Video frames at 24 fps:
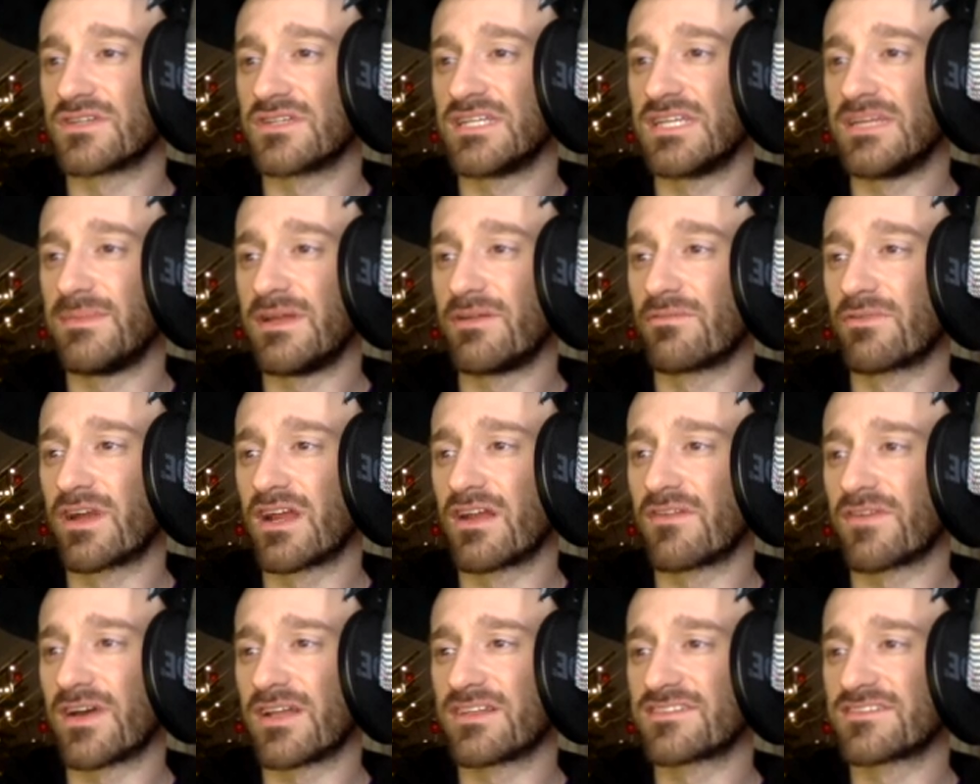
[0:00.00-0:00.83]
Emi
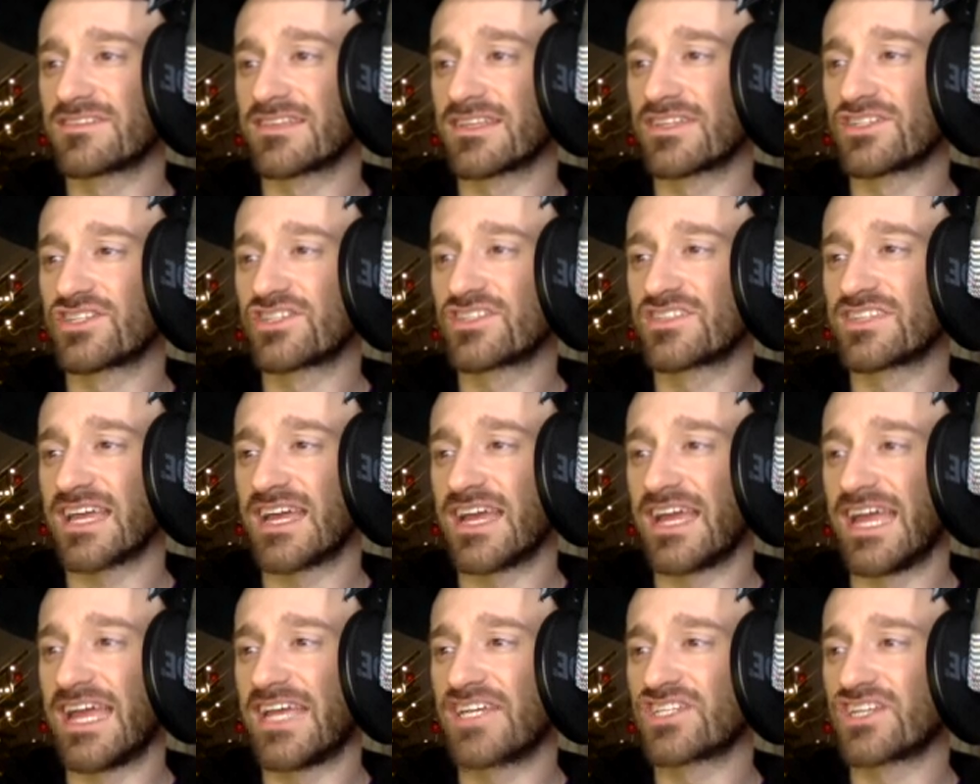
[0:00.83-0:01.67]
reinvents delicious
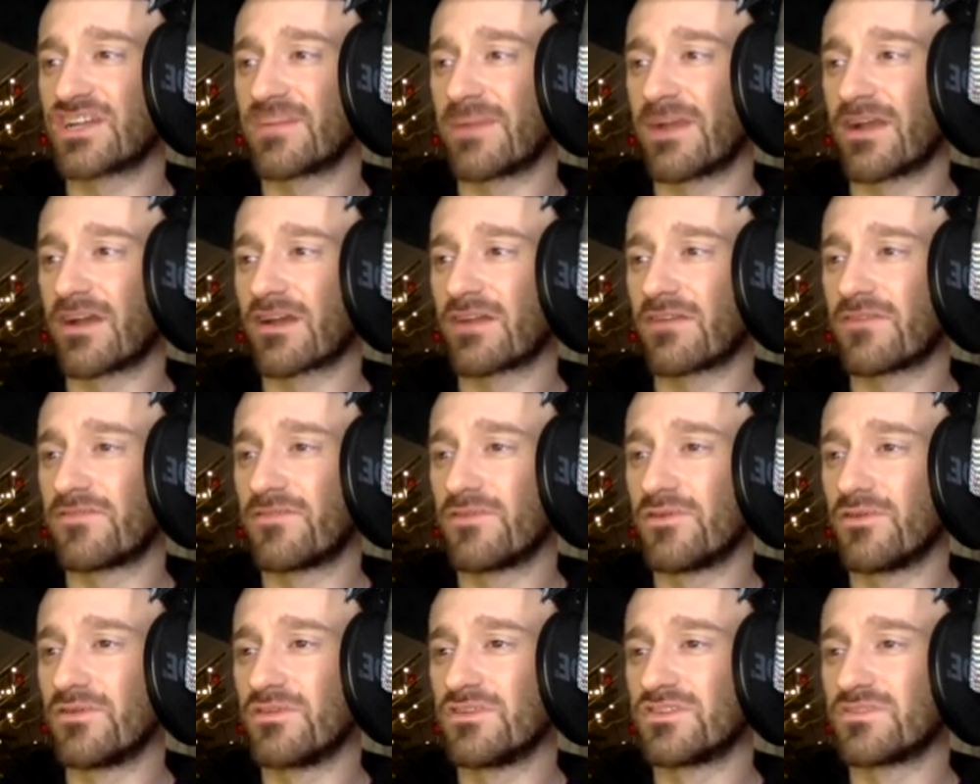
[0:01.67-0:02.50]
Asian American
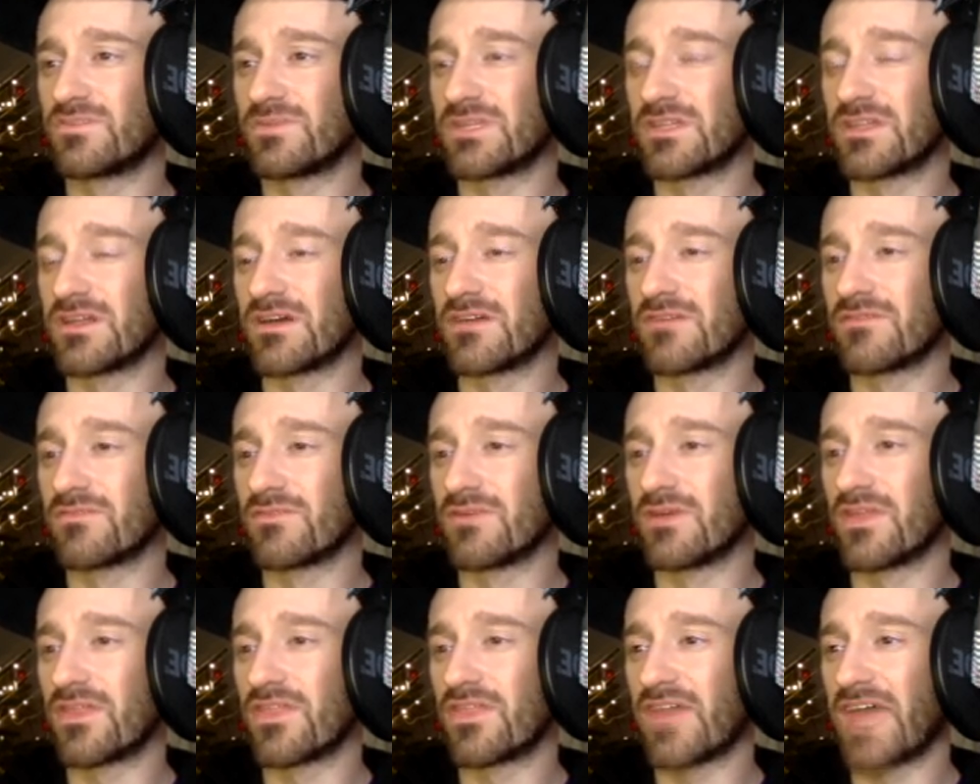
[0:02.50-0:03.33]
foods we love
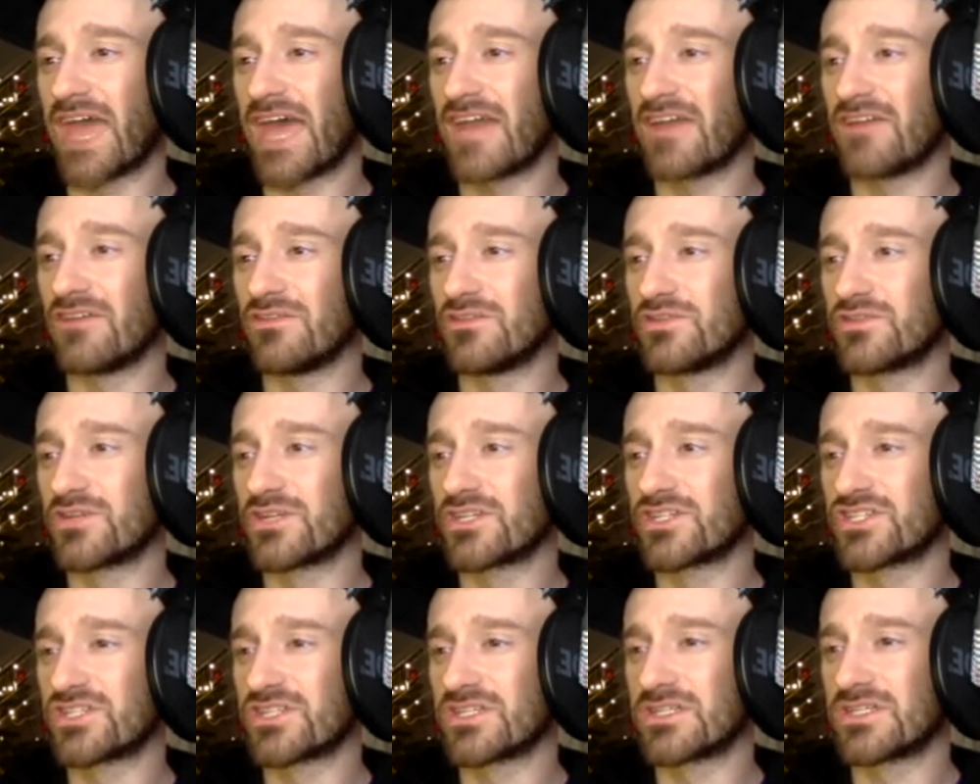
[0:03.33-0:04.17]
with added
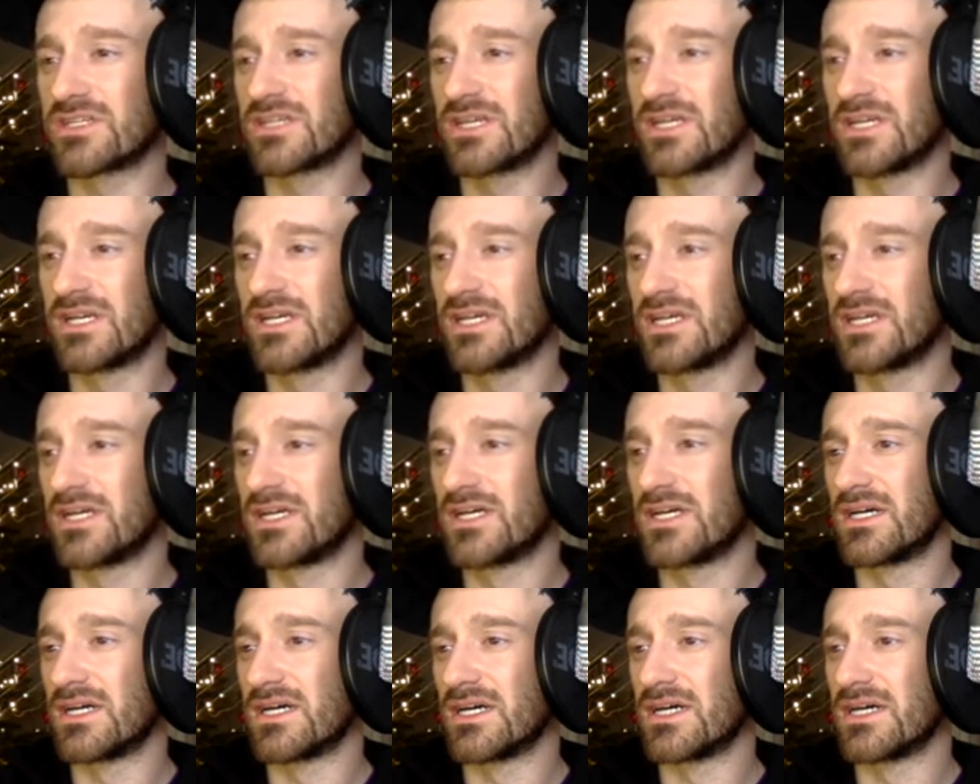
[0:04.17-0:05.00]
nutrition.
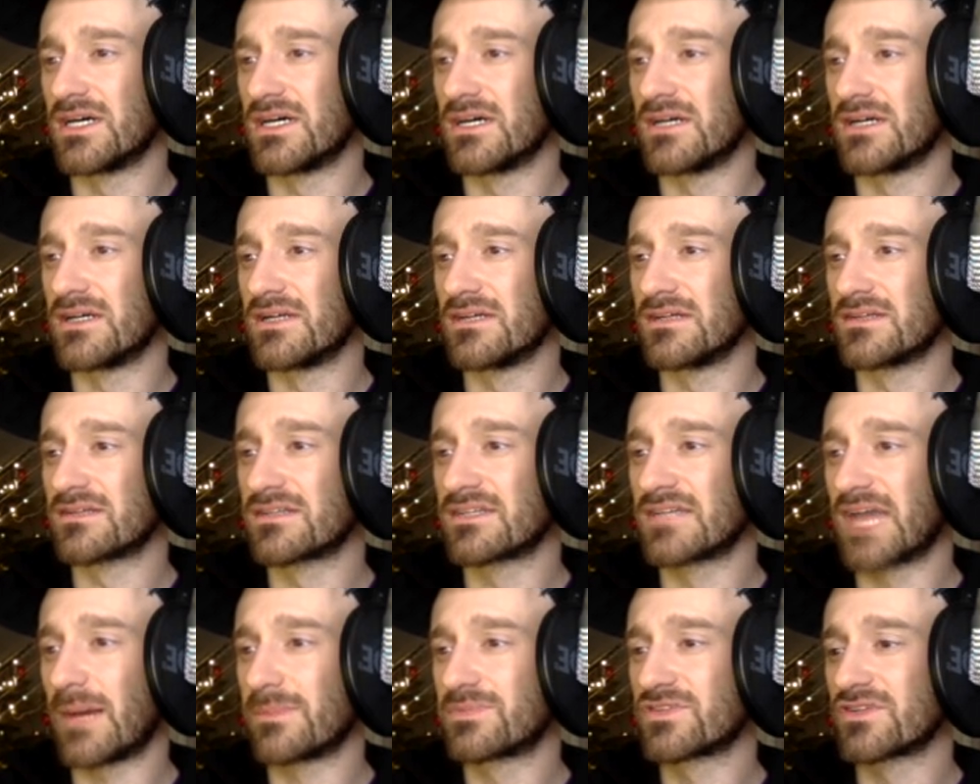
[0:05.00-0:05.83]

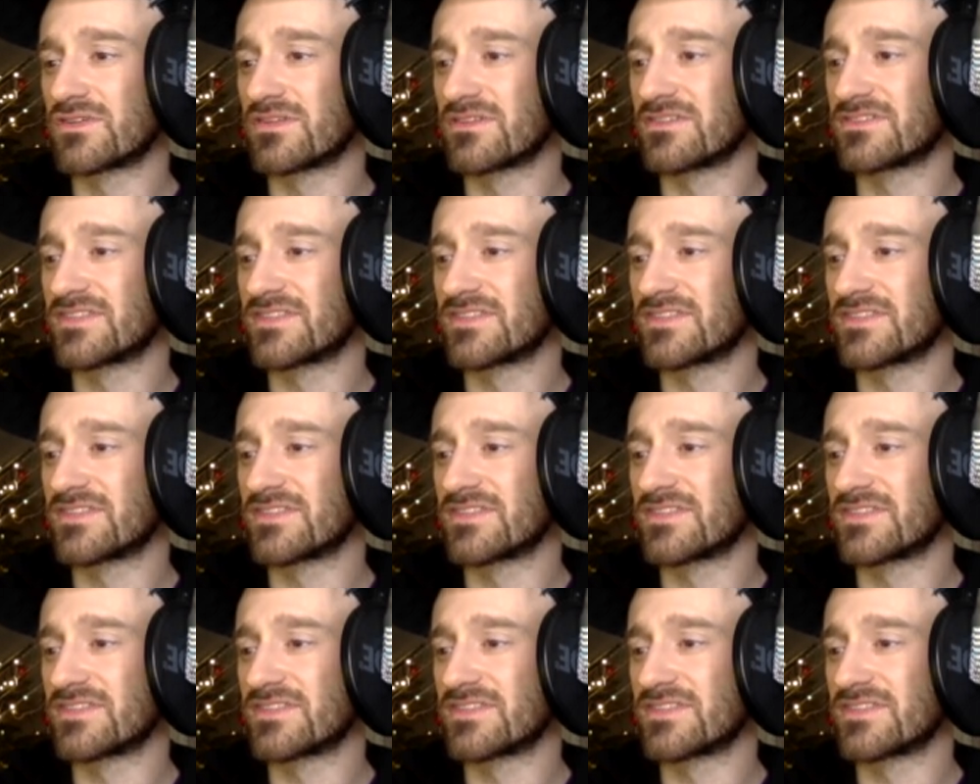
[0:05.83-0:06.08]
Capture the